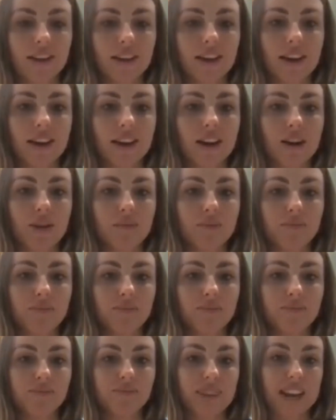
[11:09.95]
I
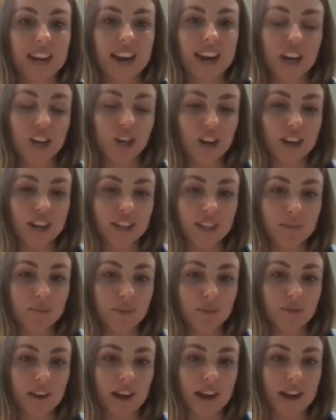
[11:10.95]
kind of try to
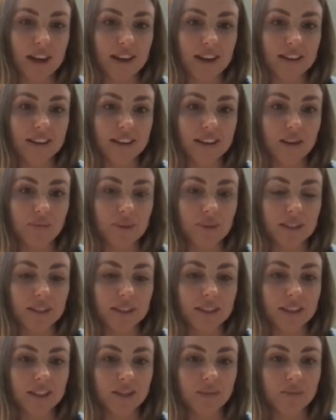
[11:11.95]
simplify it in
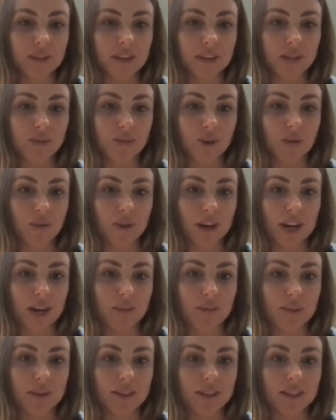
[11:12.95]
business because we're all running a
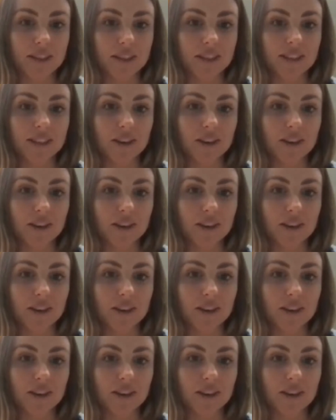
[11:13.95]
business.